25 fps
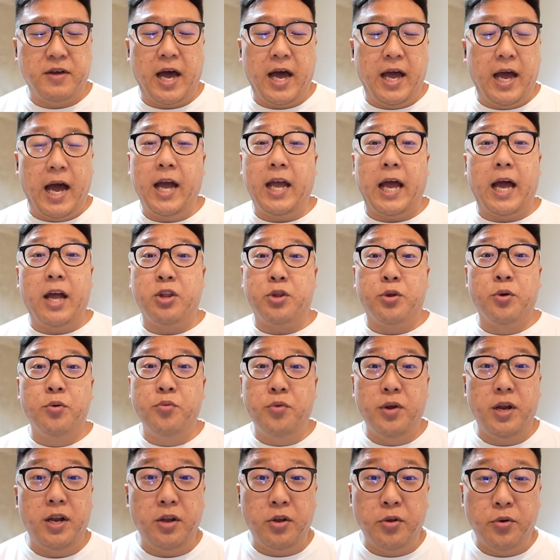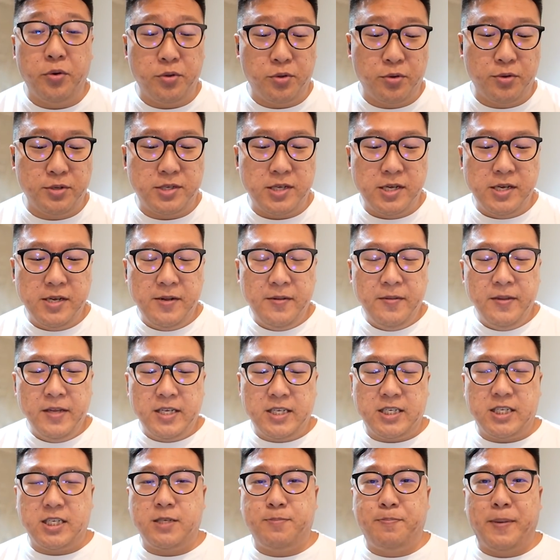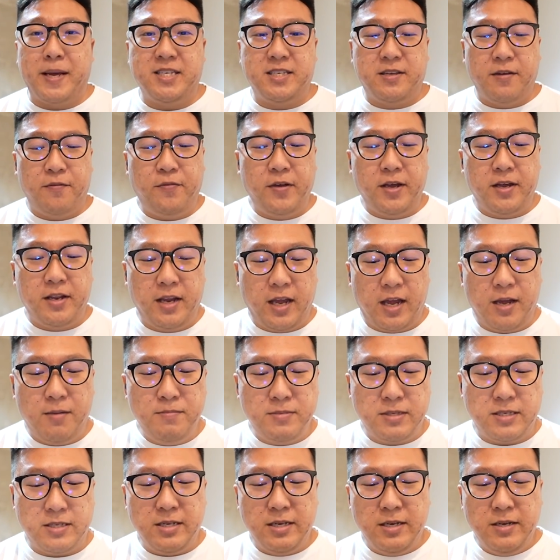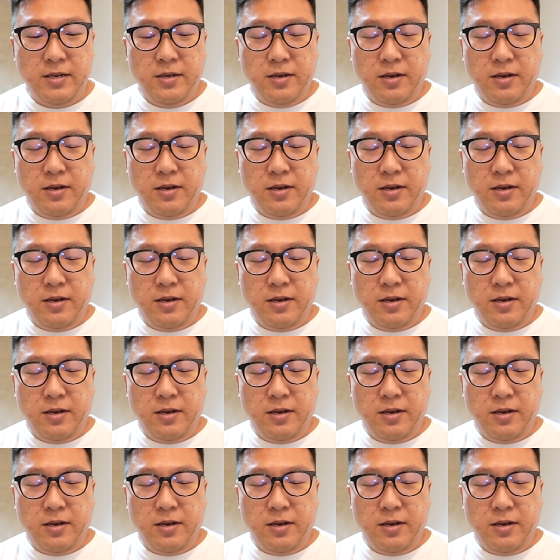I don't really know those specific names.